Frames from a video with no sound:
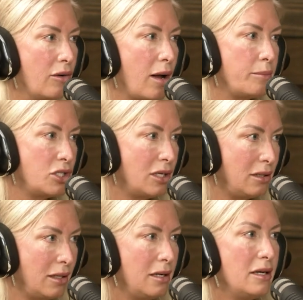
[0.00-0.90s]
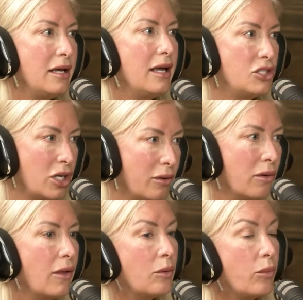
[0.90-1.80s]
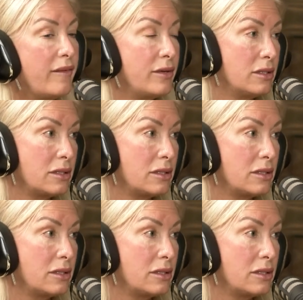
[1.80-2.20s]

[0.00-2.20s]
interruption in general. And we